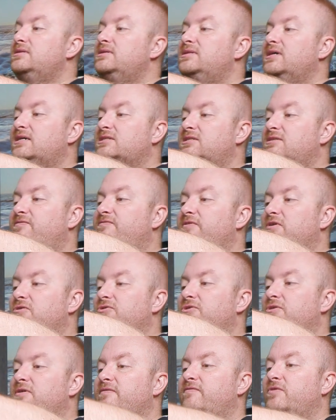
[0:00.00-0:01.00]
dust
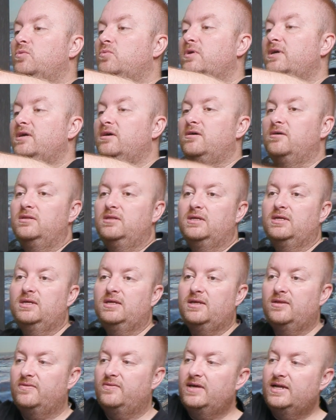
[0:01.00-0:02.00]
filter, if you will.
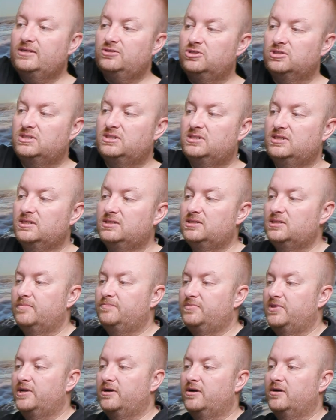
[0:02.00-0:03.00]
That just sits
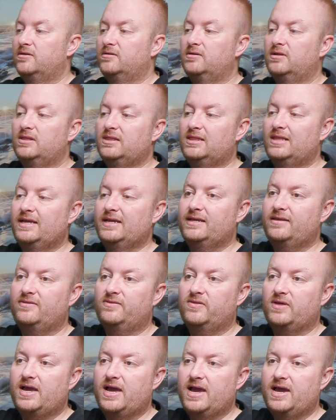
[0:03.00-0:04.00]
up there like
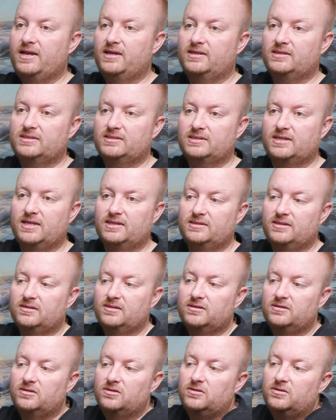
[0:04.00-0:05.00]
that, and it's got the
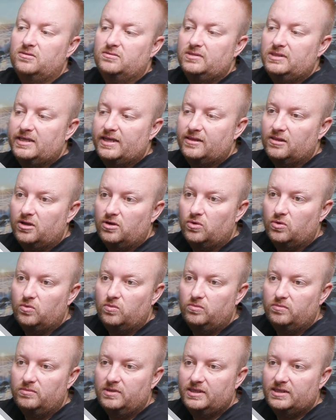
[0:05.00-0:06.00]
little
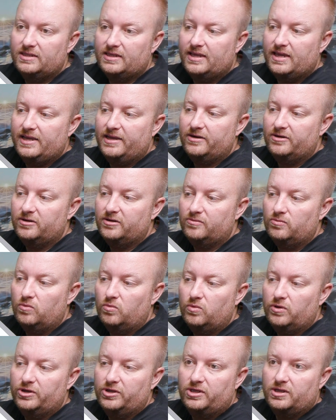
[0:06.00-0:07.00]
yellow indicator
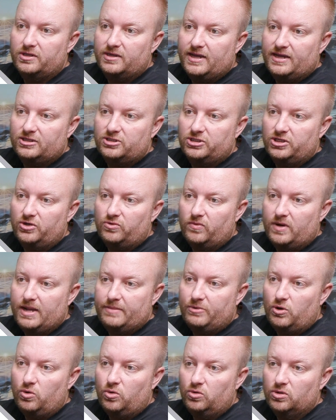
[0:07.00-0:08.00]
where you can actually
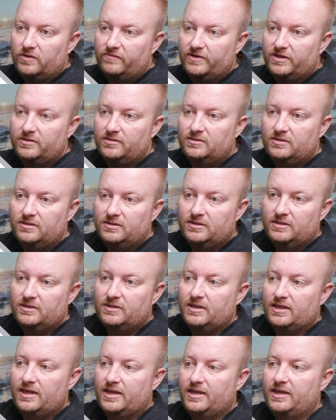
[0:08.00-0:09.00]
grab a hold of it
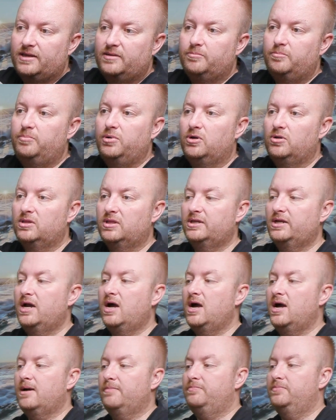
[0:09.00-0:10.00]
and pull it
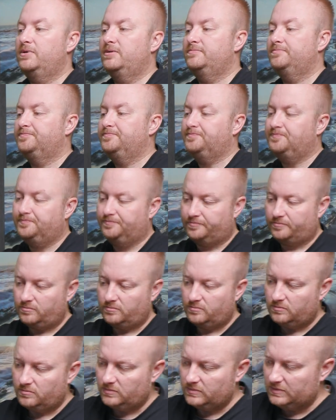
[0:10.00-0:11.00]
up.
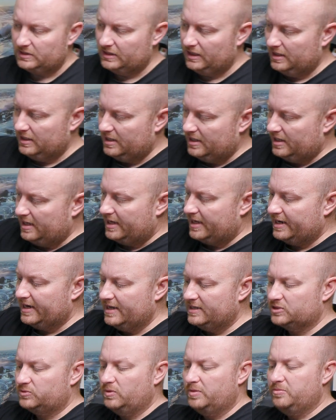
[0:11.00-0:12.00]
And
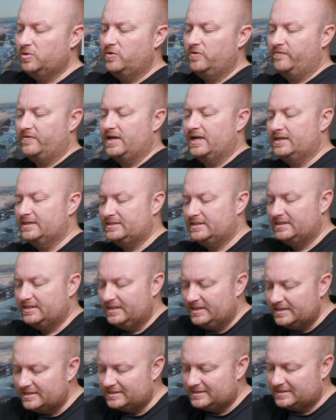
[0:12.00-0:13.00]
as we move kind of to
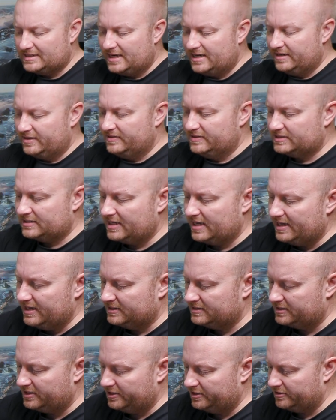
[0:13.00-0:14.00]
the inside of this
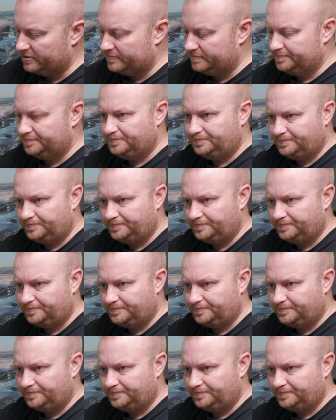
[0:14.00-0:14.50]
case here,